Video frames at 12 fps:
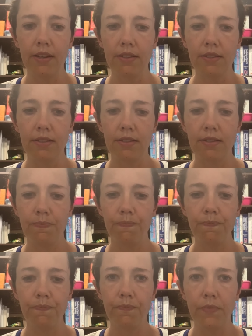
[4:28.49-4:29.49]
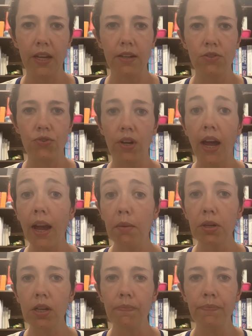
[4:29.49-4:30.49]
is
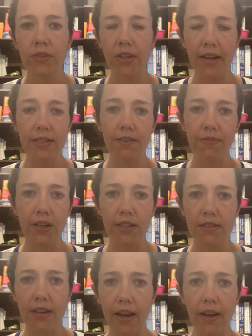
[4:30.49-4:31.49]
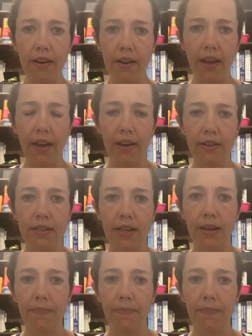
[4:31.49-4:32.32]
reliable, scientifically sound, and